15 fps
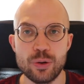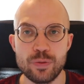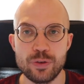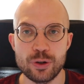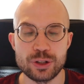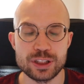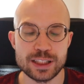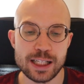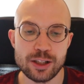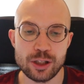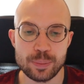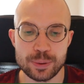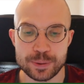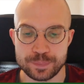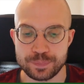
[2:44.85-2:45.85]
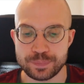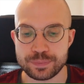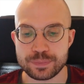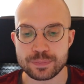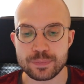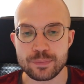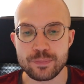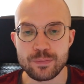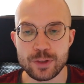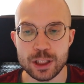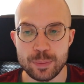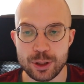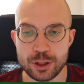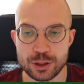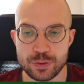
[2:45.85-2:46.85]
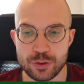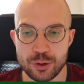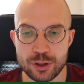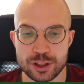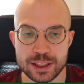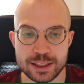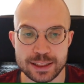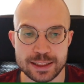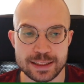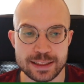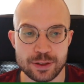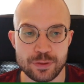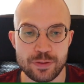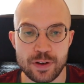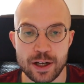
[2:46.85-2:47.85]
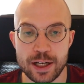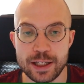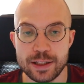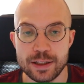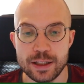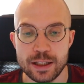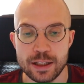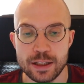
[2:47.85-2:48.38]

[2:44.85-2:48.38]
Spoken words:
of your setup. Because of course this is still fine,